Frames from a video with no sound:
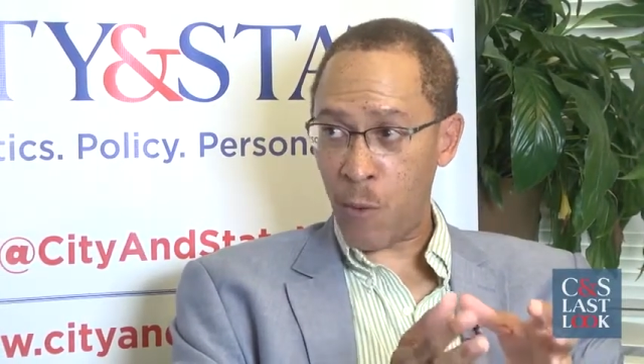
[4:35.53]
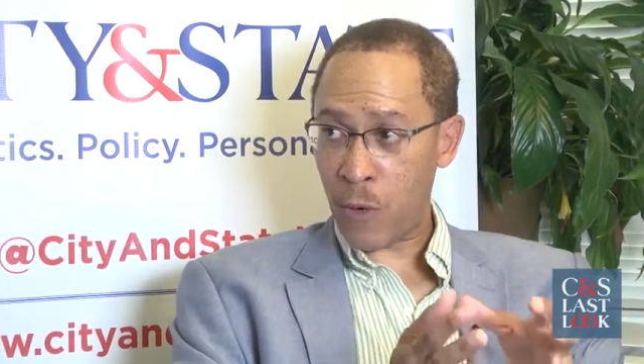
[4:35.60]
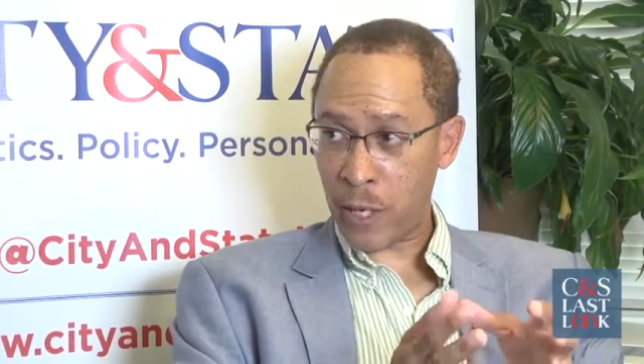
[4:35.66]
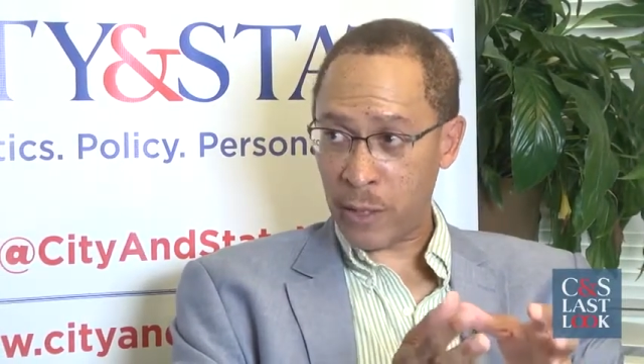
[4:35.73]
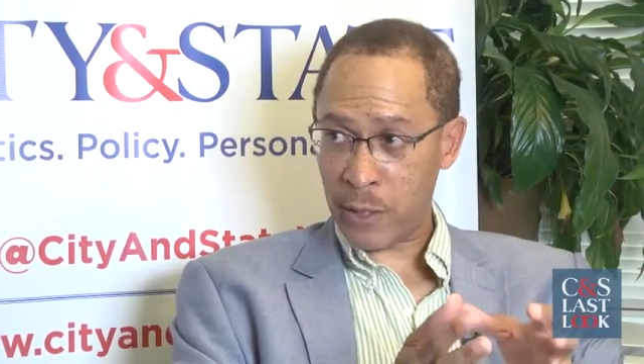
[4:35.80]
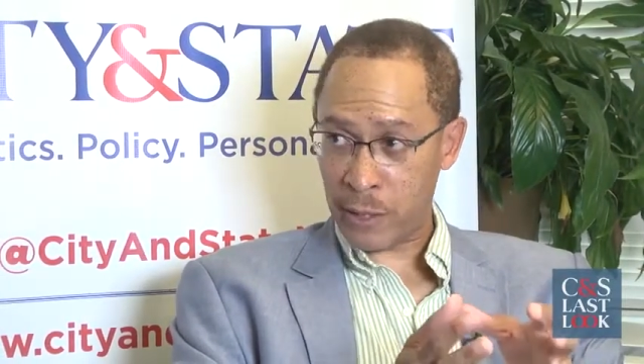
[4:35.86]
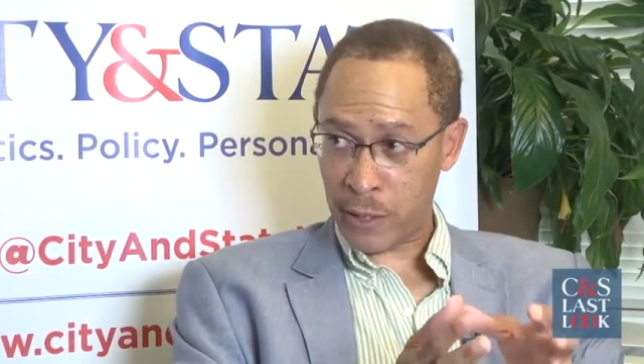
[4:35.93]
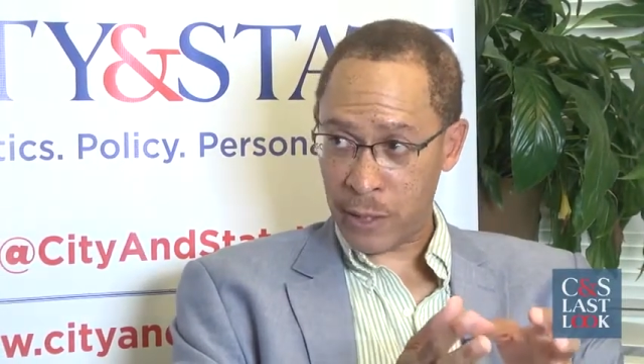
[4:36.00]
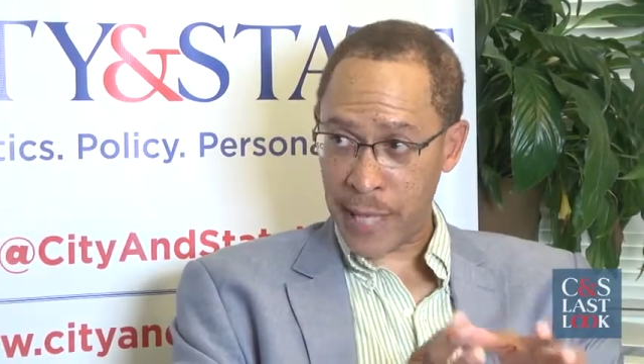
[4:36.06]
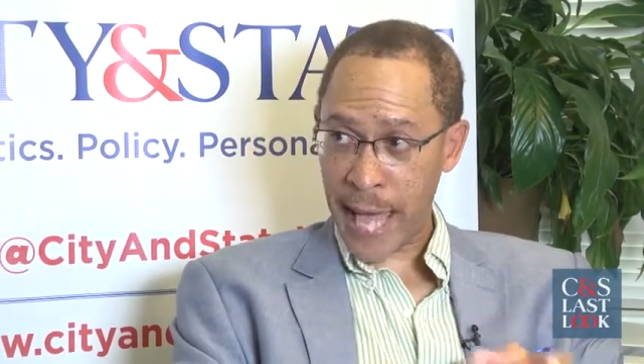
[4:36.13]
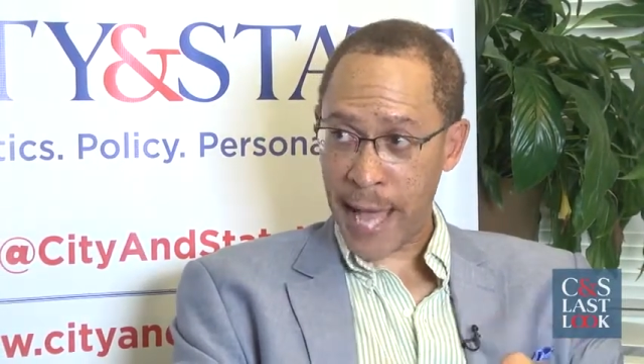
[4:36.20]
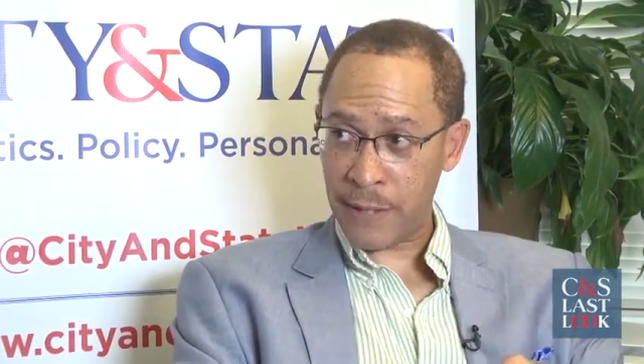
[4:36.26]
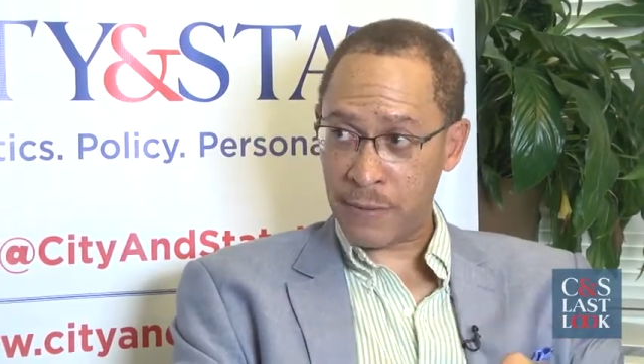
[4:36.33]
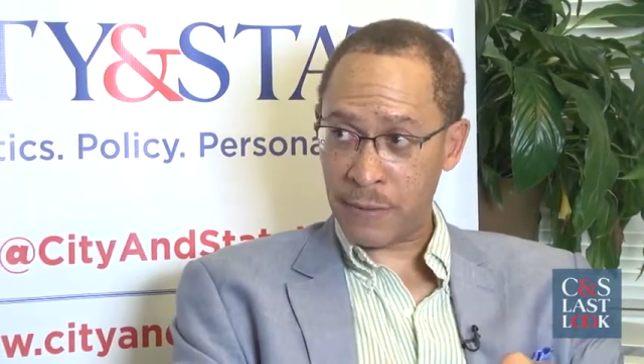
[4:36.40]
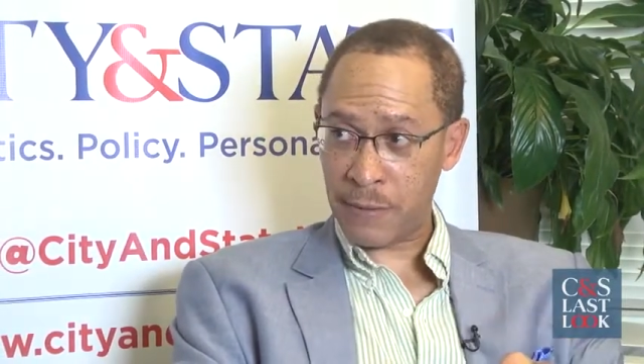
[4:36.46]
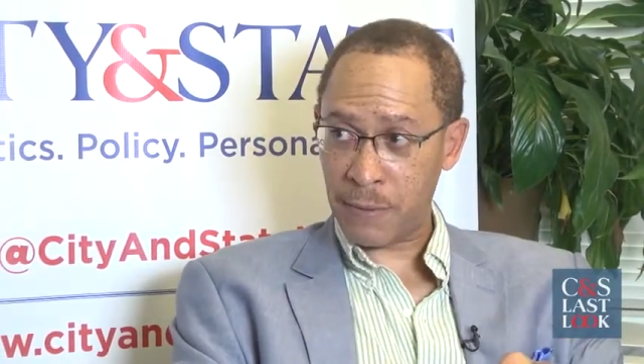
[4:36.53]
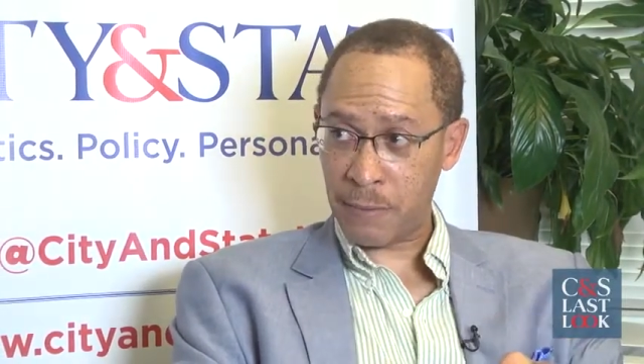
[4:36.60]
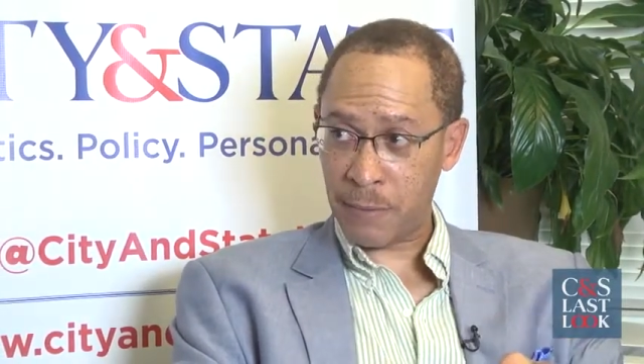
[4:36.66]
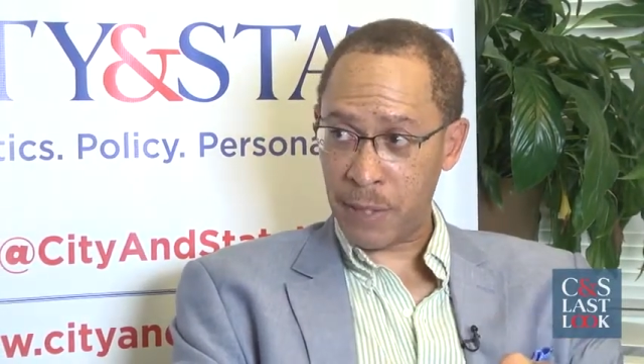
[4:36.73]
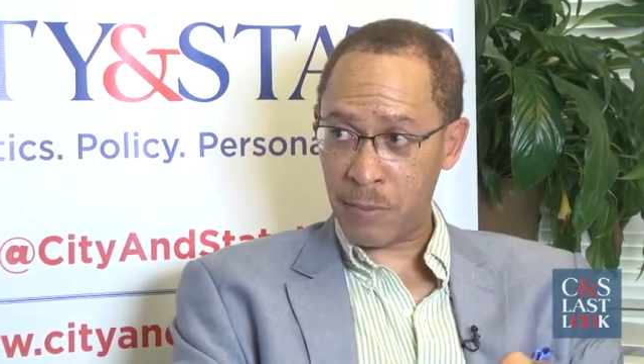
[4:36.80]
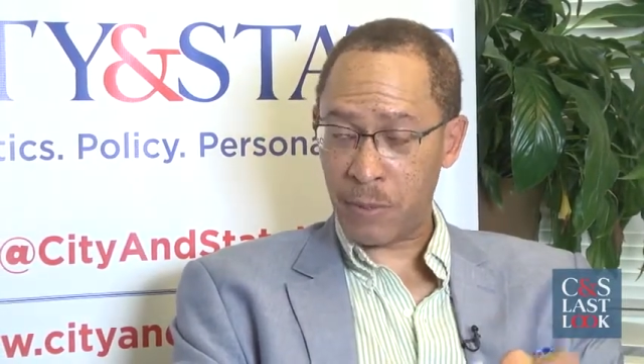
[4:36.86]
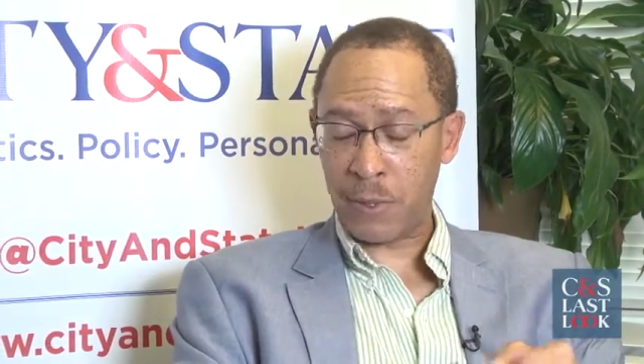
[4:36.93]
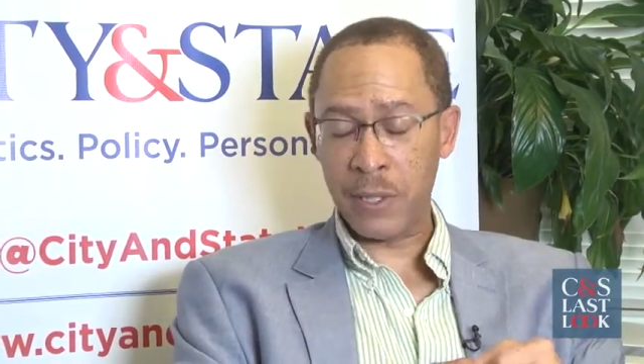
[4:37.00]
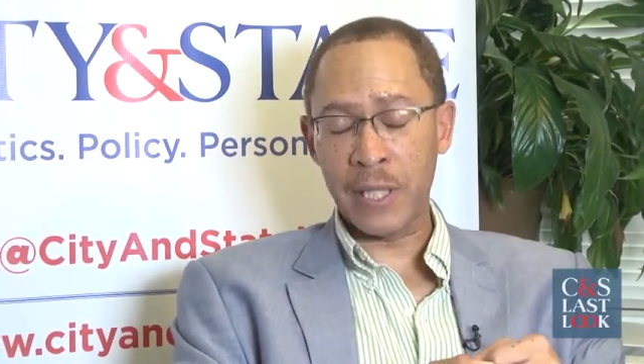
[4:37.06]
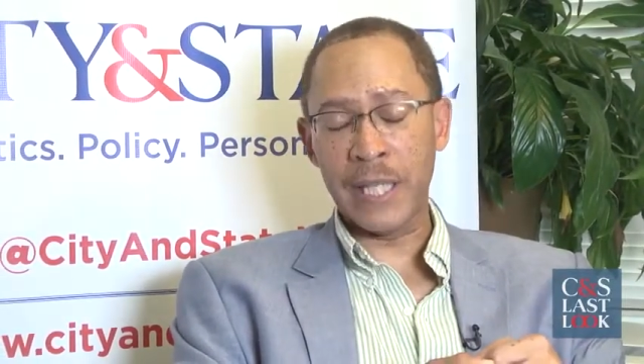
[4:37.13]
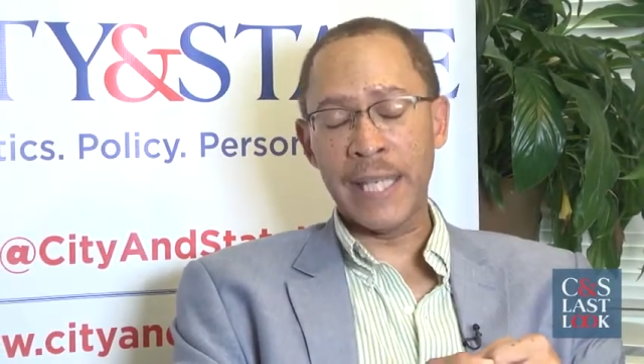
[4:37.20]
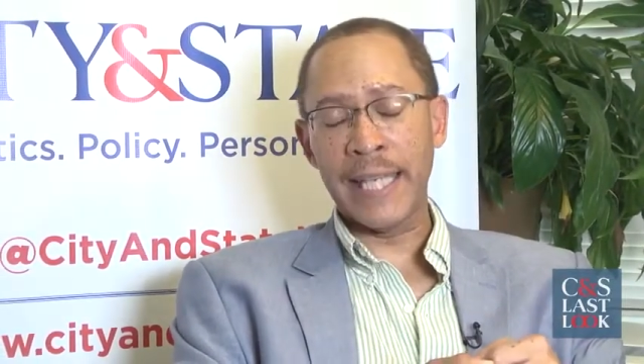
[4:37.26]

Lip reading: wanting to tax people.